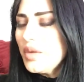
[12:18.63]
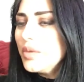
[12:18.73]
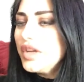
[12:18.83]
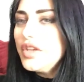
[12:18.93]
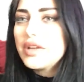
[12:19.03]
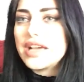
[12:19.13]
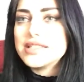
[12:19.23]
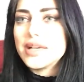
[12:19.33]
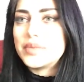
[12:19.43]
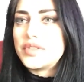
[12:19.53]
What are you
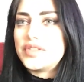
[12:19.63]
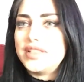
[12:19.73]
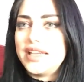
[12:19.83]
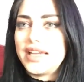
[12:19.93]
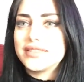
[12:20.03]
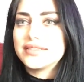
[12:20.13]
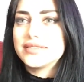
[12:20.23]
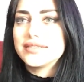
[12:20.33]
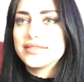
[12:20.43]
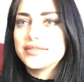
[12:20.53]
guys up to today?
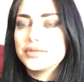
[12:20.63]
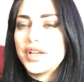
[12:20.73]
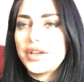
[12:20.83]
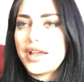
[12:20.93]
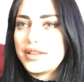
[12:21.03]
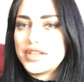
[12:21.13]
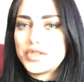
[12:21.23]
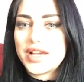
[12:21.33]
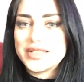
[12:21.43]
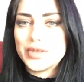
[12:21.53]

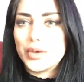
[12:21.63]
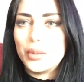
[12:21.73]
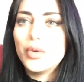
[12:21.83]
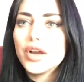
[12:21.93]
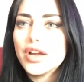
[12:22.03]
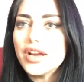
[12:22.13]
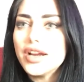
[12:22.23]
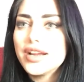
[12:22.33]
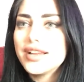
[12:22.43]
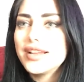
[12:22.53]
Did you guys go to
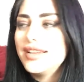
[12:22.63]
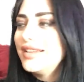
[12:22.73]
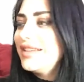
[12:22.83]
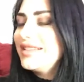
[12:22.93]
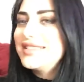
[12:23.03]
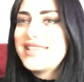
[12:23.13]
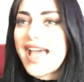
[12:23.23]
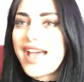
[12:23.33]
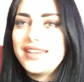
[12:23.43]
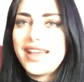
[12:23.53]
work?
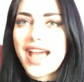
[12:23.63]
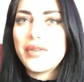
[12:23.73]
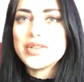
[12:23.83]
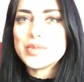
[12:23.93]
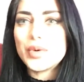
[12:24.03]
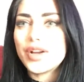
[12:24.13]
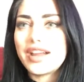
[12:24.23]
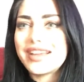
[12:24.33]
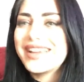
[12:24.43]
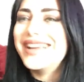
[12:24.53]
Dan, how was
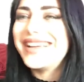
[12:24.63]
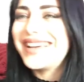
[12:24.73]
work?